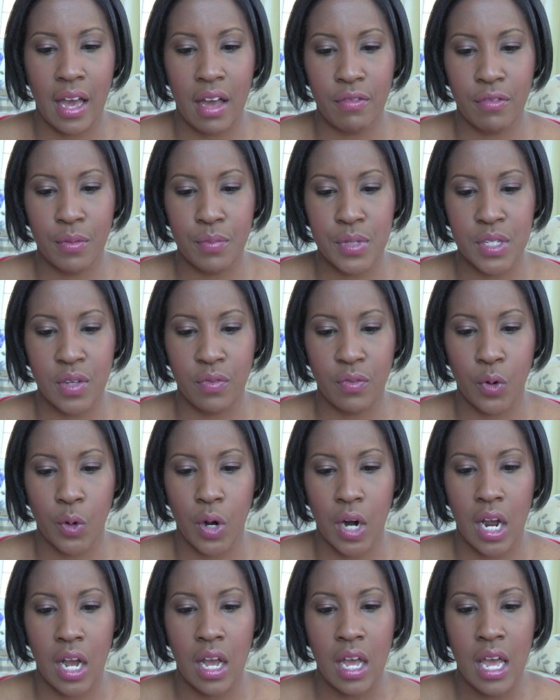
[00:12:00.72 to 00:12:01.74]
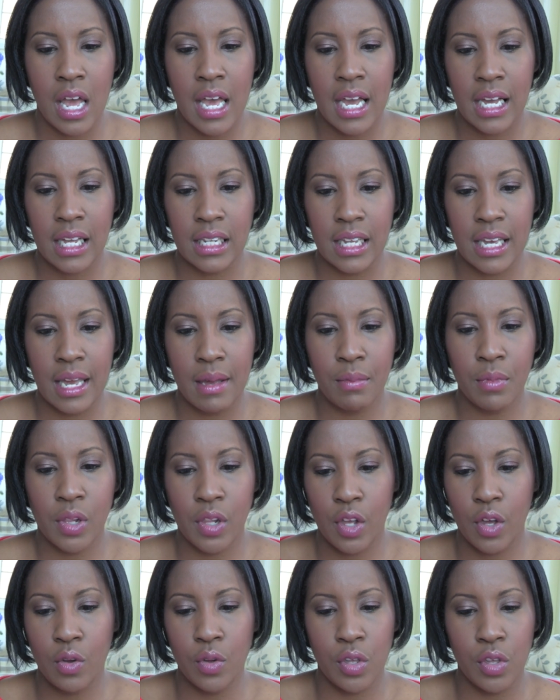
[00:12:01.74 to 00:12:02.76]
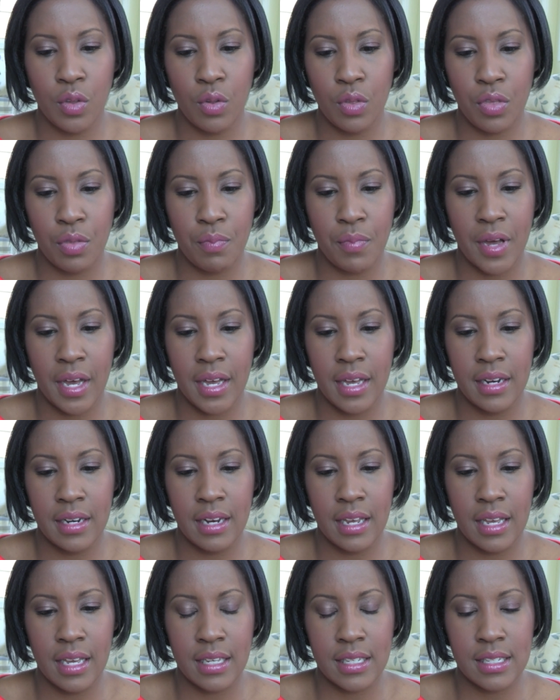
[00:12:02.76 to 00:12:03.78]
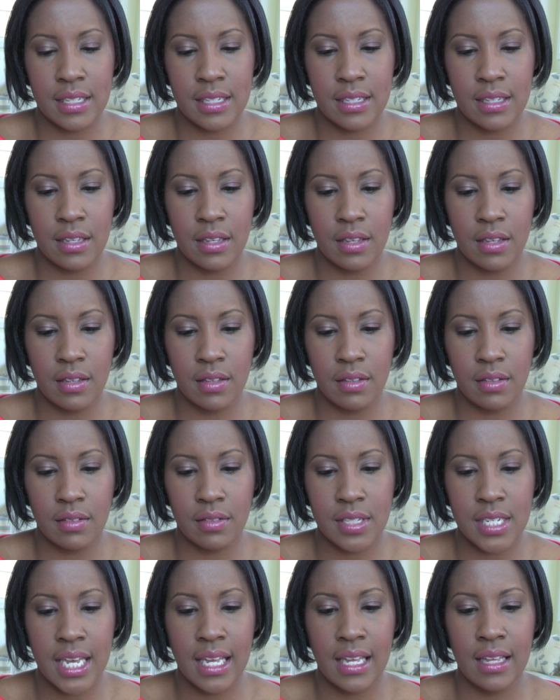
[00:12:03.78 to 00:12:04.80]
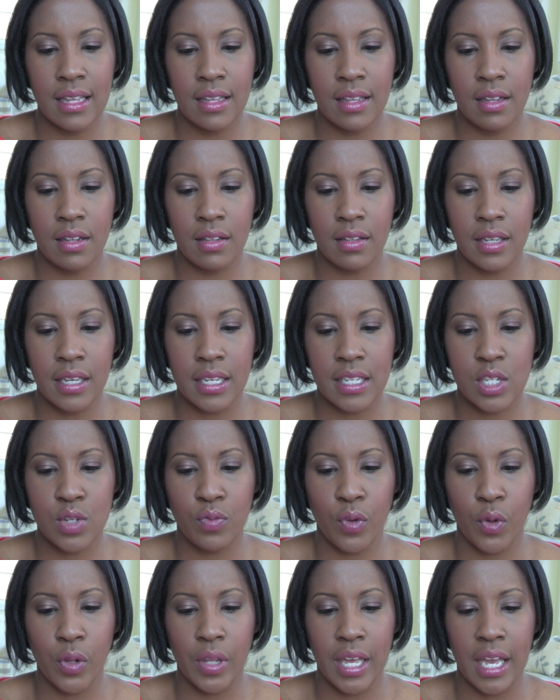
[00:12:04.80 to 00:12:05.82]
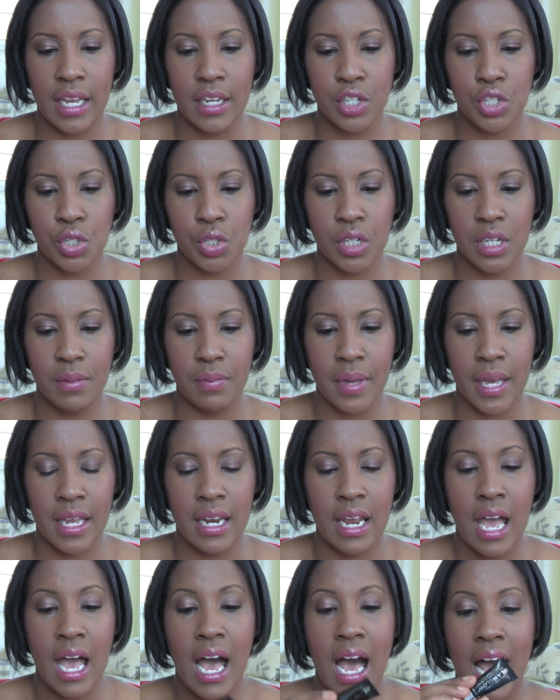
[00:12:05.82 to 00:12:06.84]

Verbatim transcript: got from Sephora. Glam Glow Youth Mud Tingle Exfoliate Treatment.